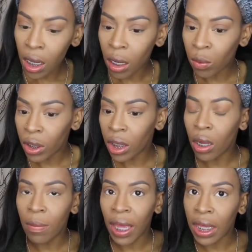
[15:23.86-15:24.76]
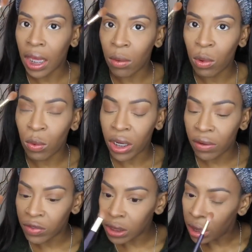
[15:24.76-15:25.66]
I want to go back in with
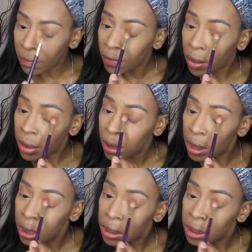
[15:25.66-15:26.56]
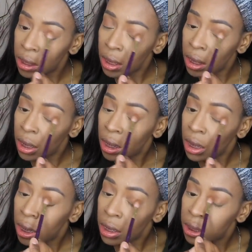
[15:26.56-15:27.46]
whatever's left on this.
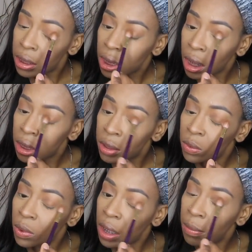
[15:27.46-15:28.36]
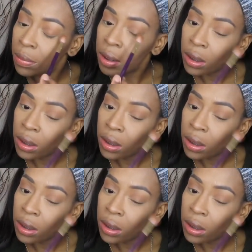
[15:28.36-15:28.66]
Just kind of sweep